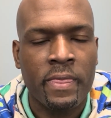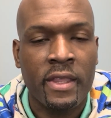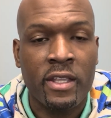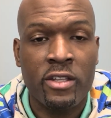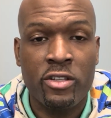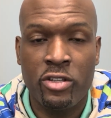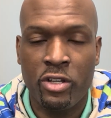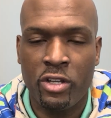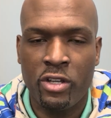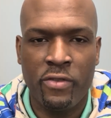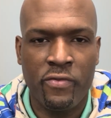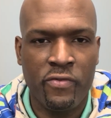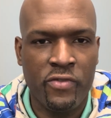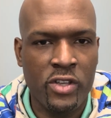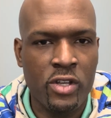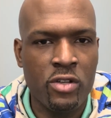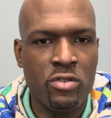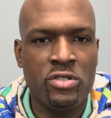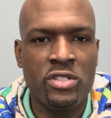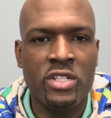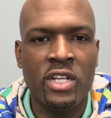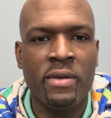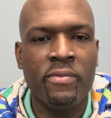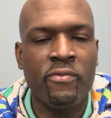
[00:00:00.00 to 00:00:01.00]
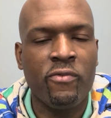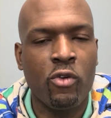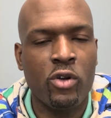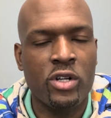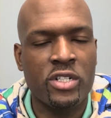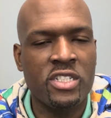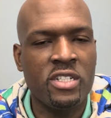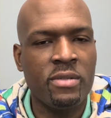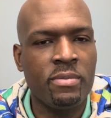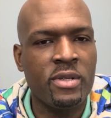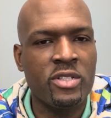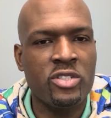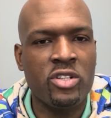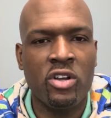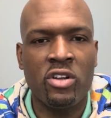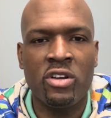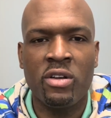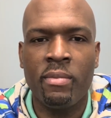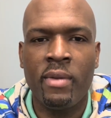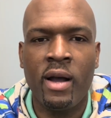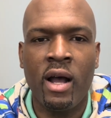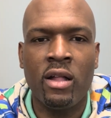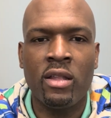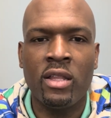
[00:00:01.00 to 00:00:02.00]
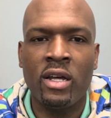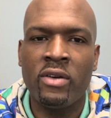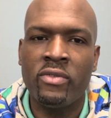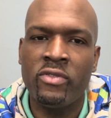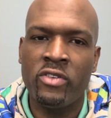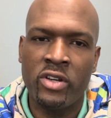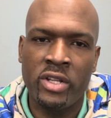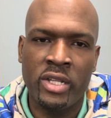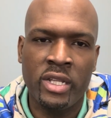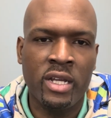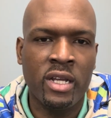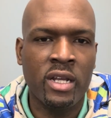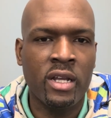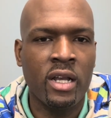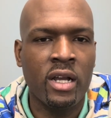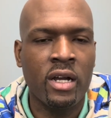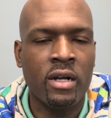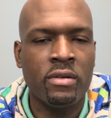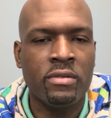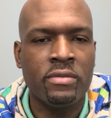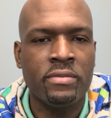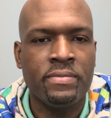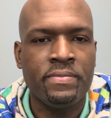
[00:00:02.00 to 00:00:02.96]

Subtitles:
to confuse them, force them to turn the ball over, and then go.